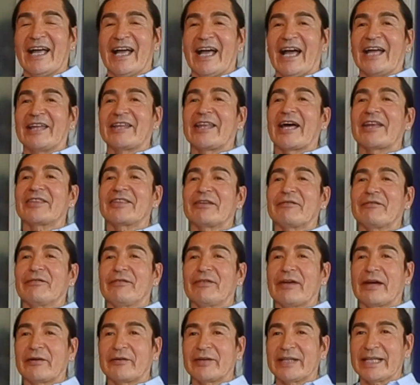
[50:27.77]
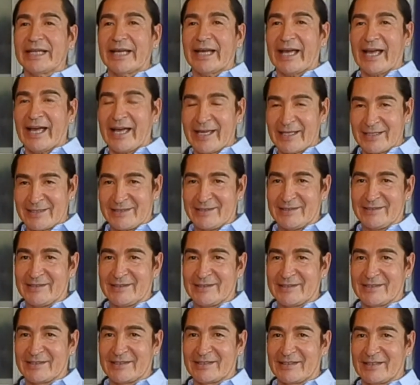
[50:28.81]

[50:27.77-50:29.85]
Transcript: And at the very end,